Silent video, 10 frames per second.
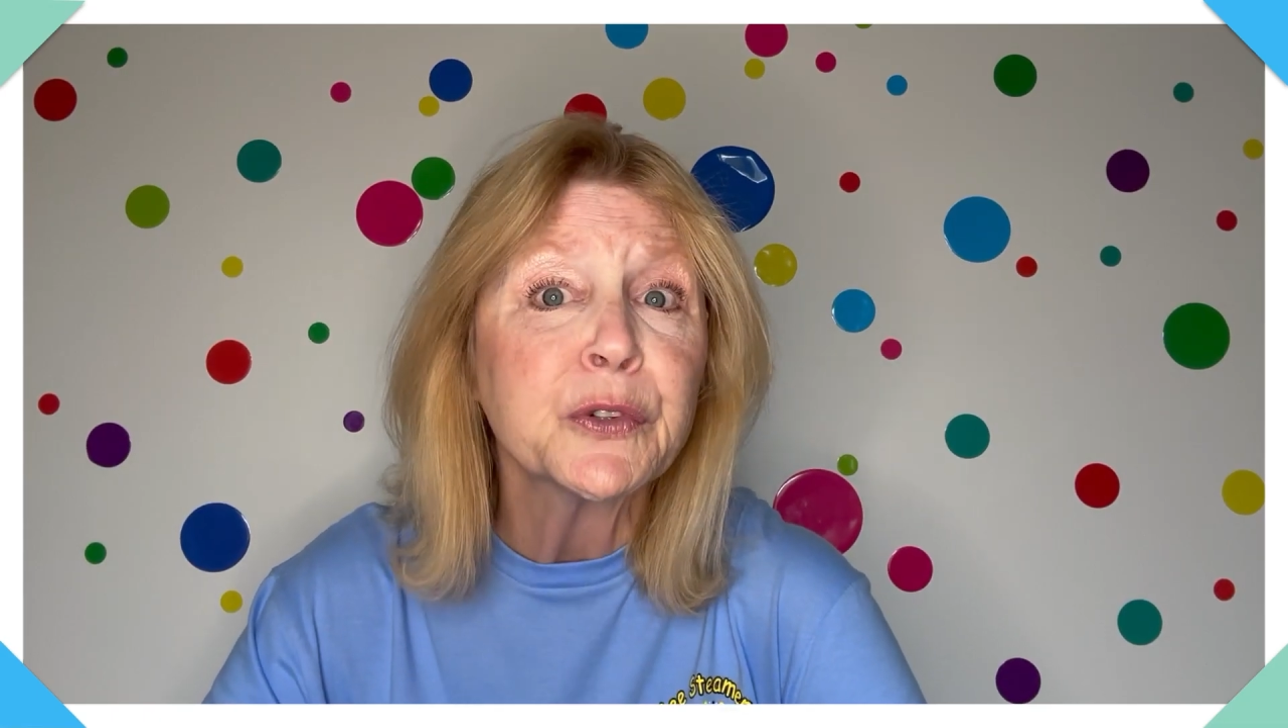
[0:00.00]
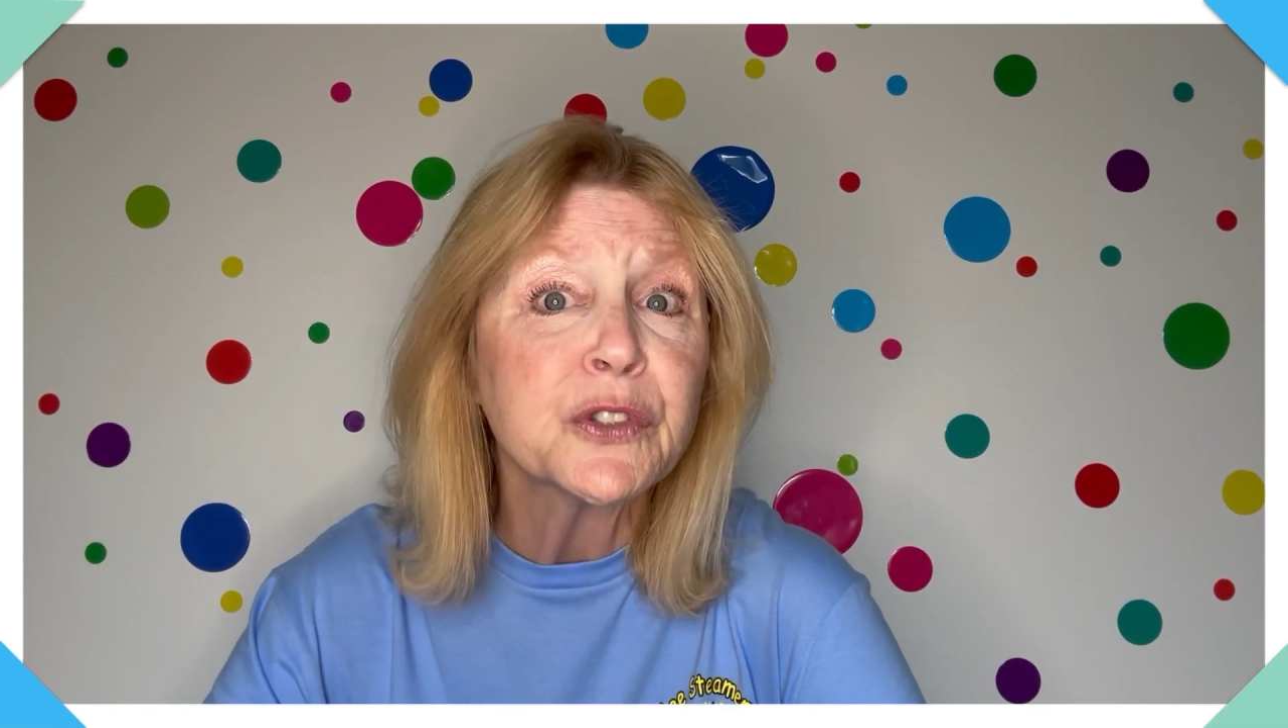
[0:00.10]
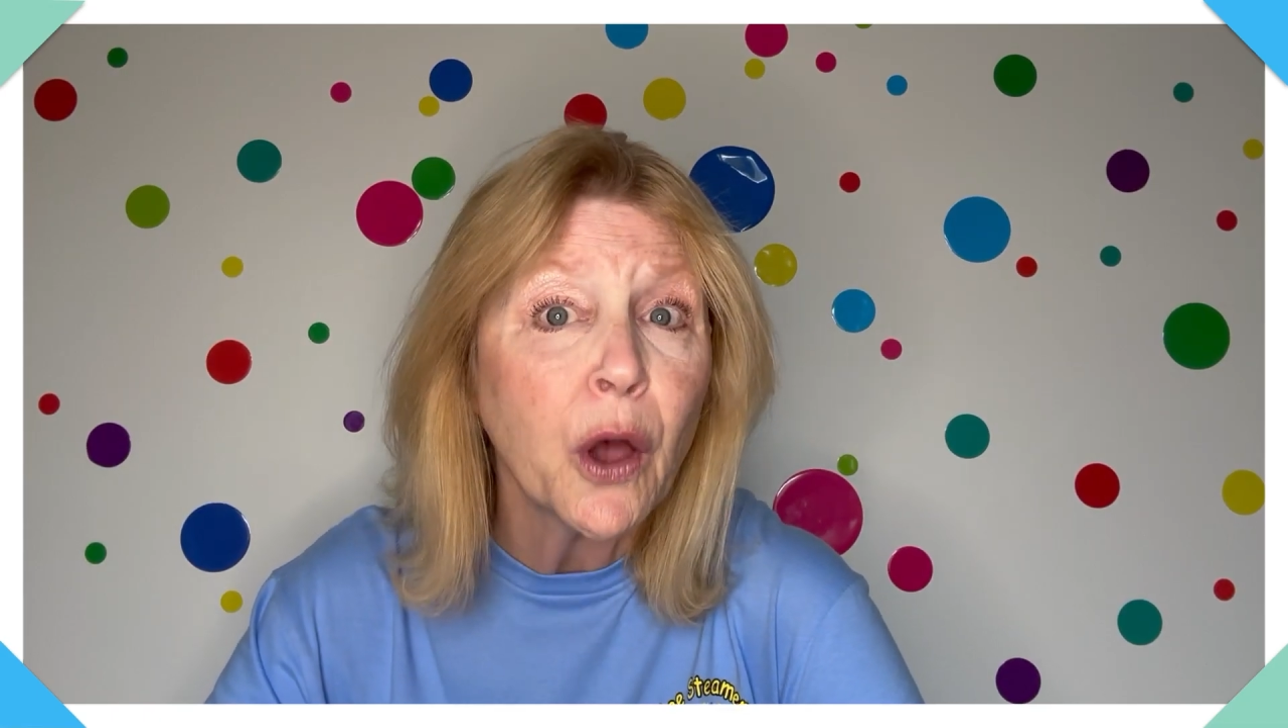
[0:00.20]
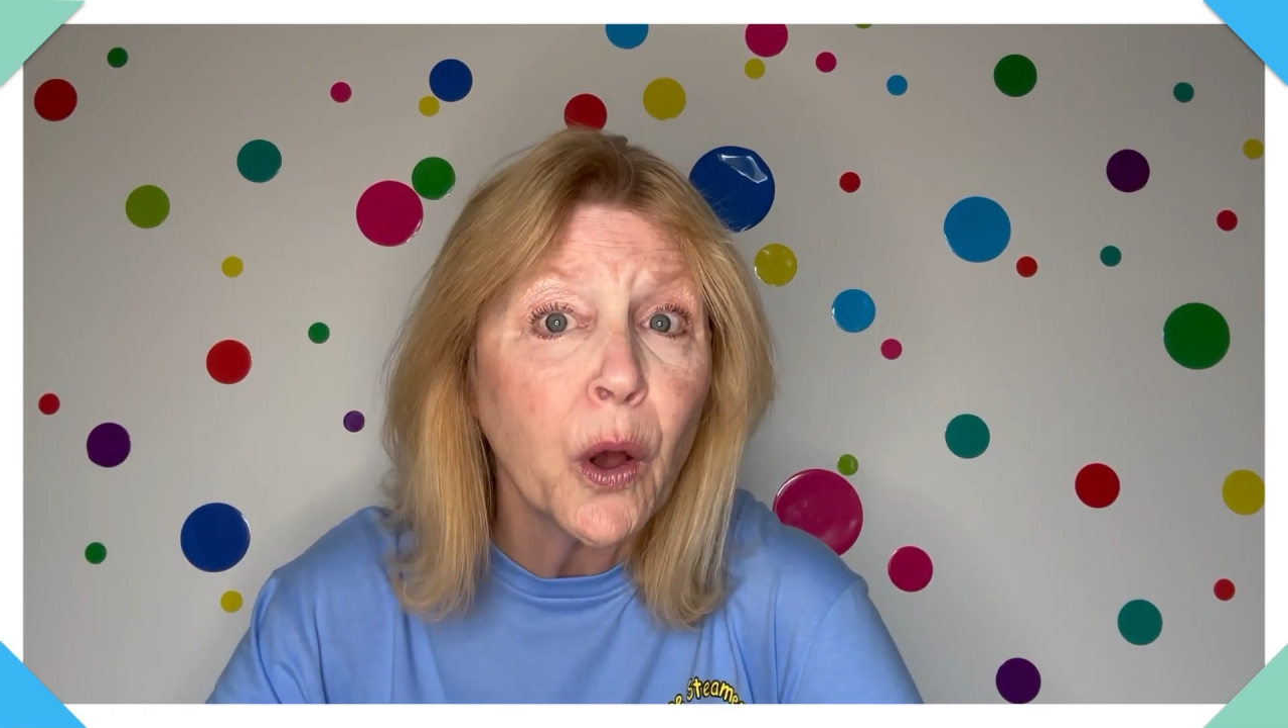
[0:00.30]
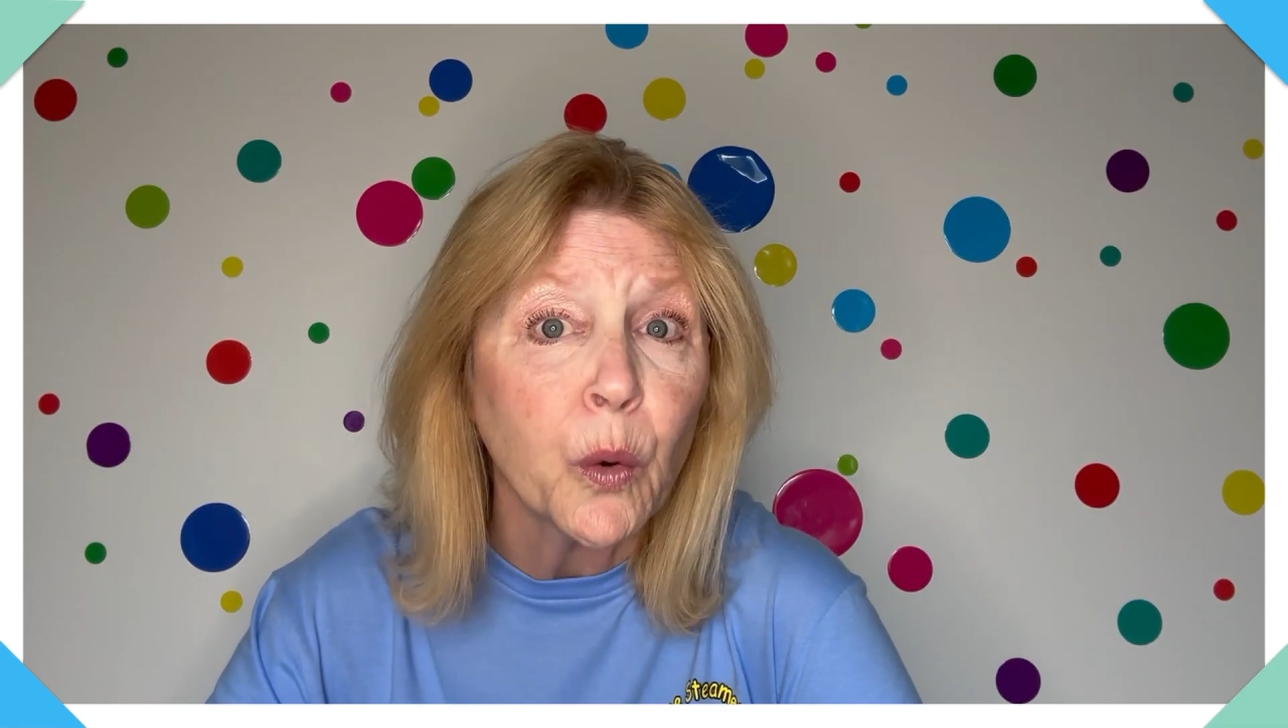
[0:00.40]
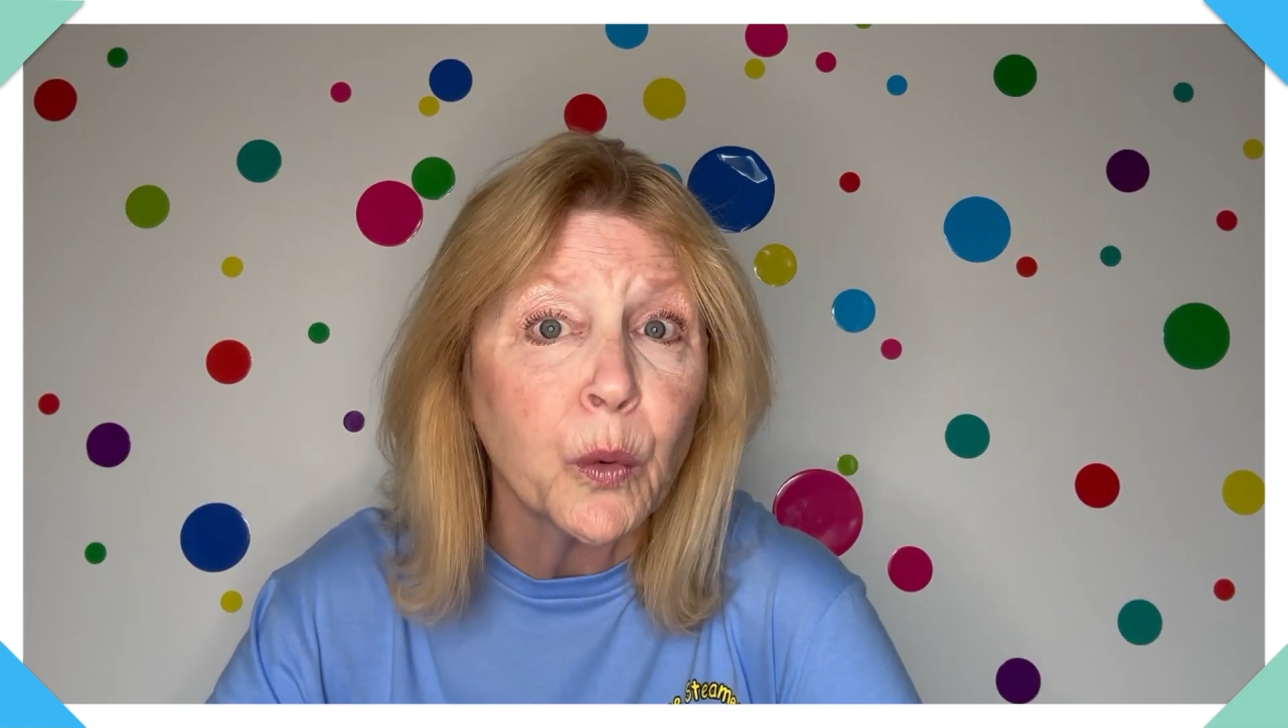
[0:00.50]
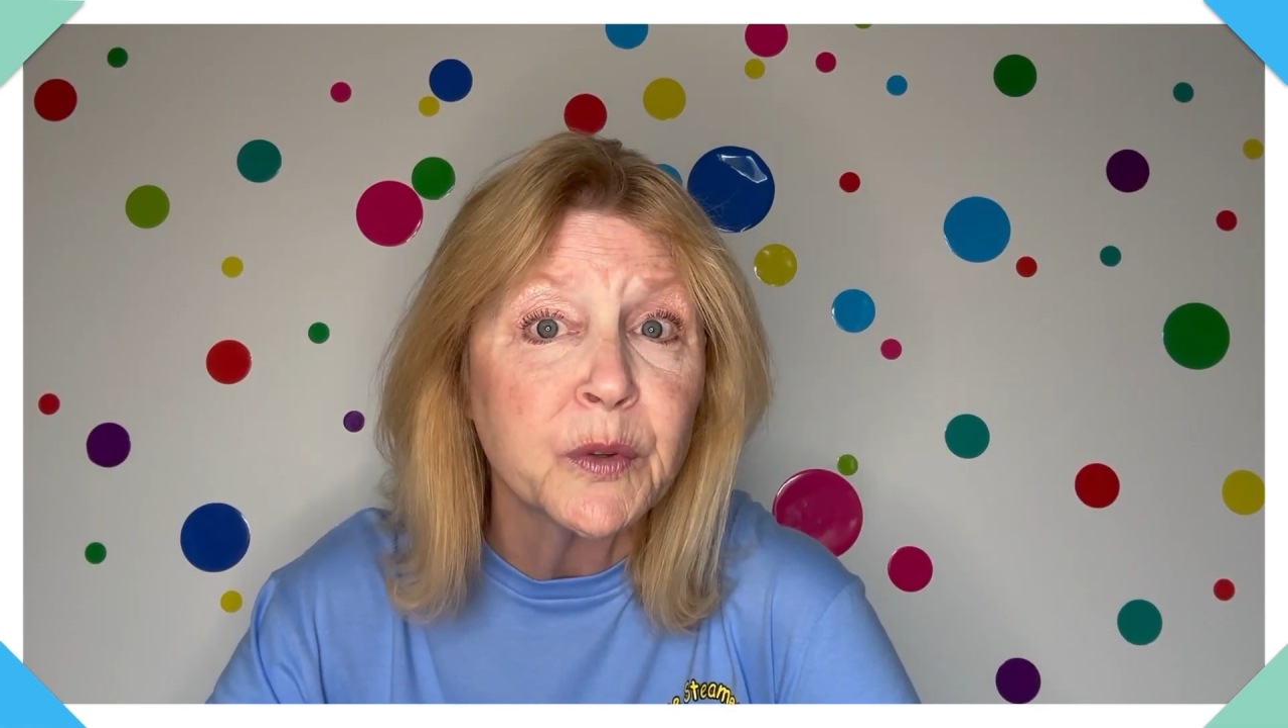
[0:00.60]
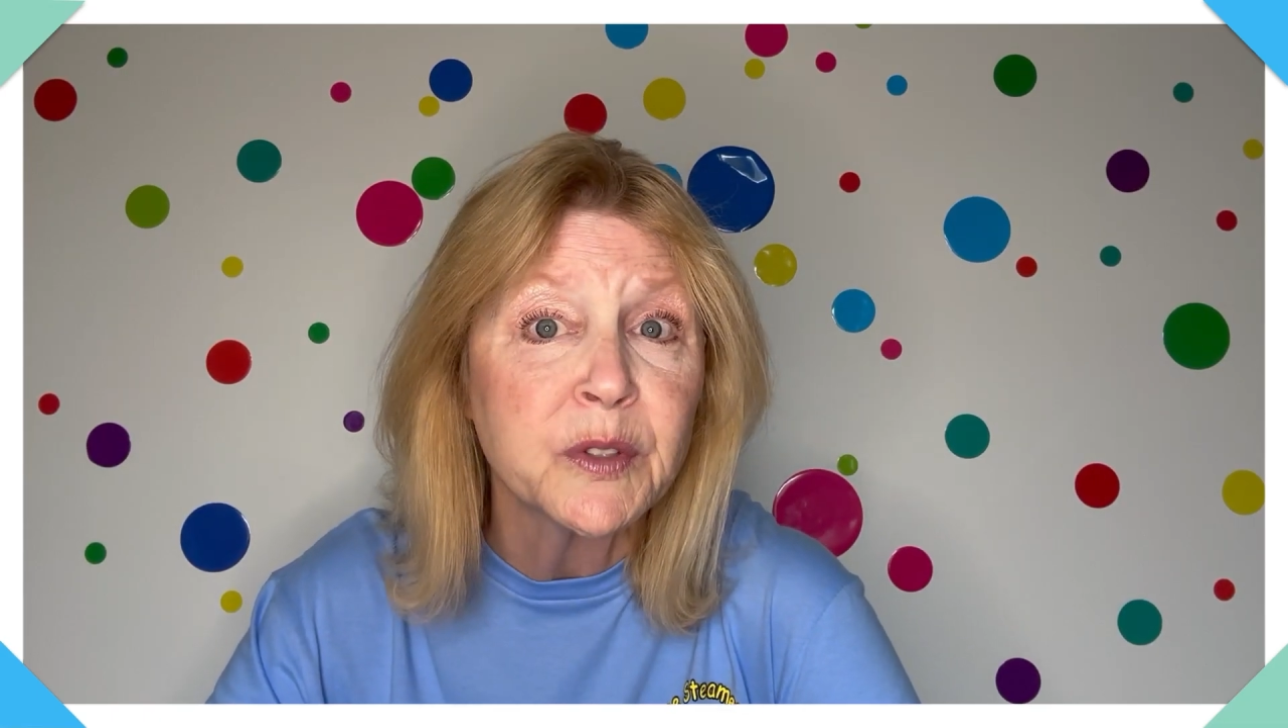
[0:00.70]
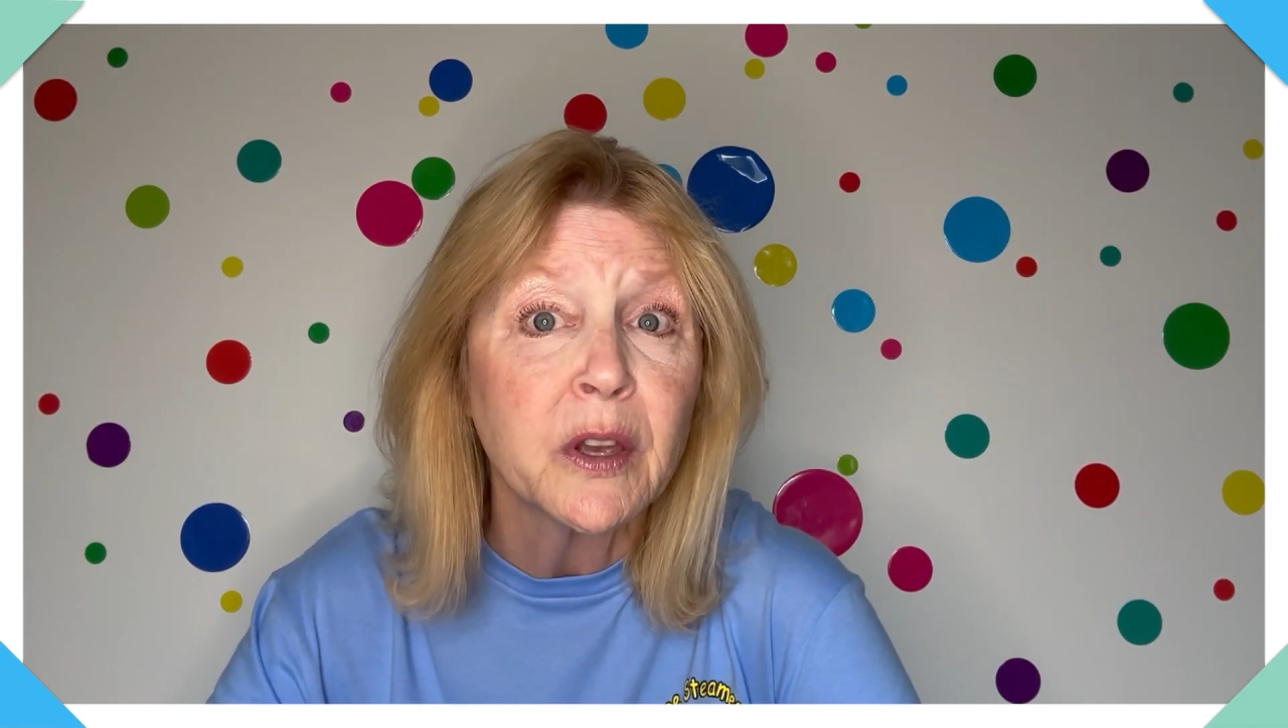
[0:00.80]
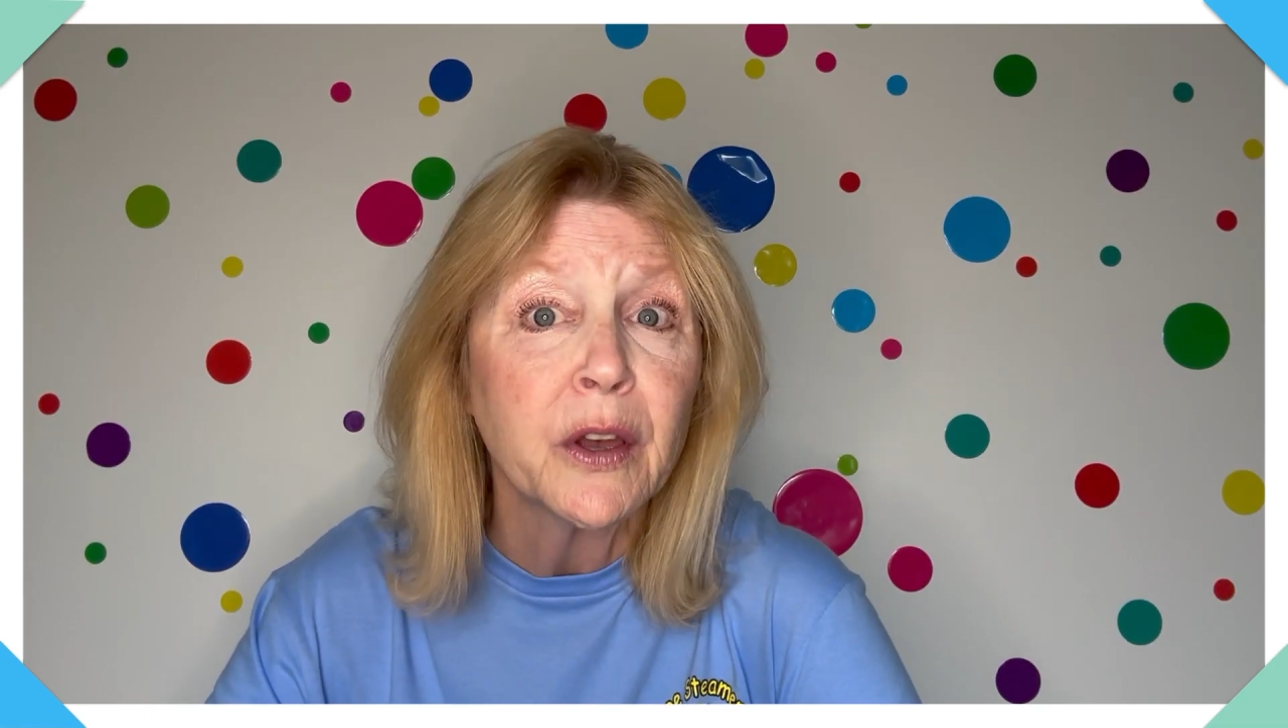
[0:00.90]

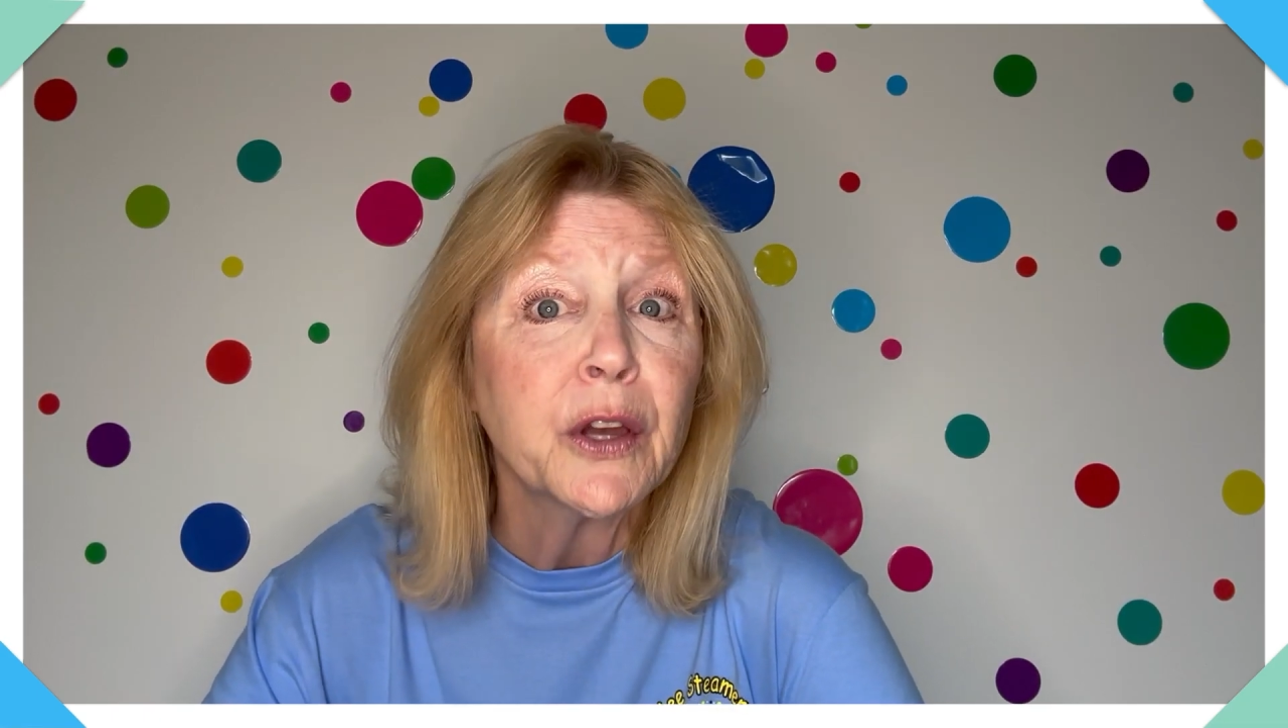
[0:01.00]
toes